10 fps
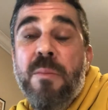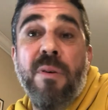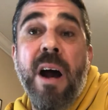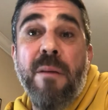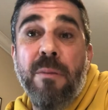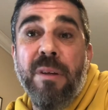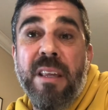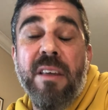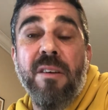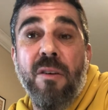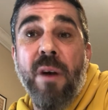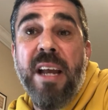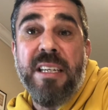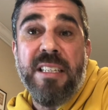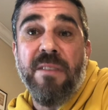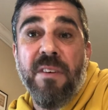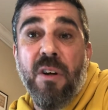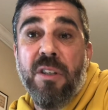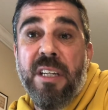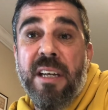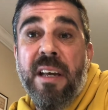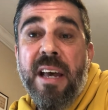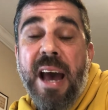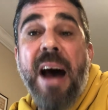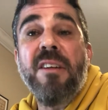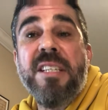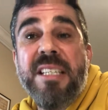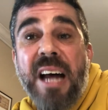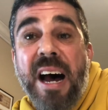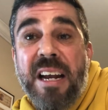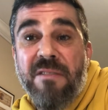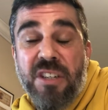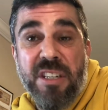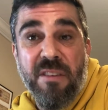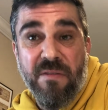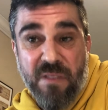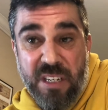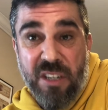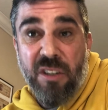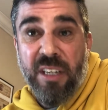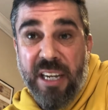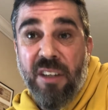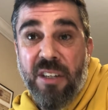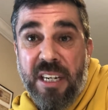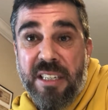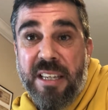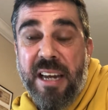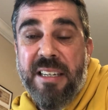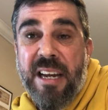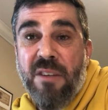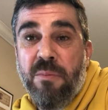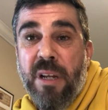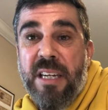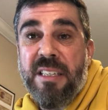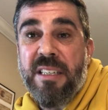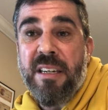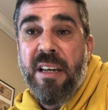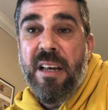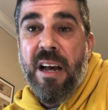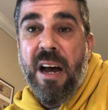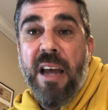and probably the greatest difficulty outside of just the physical illness that takes place, and uh,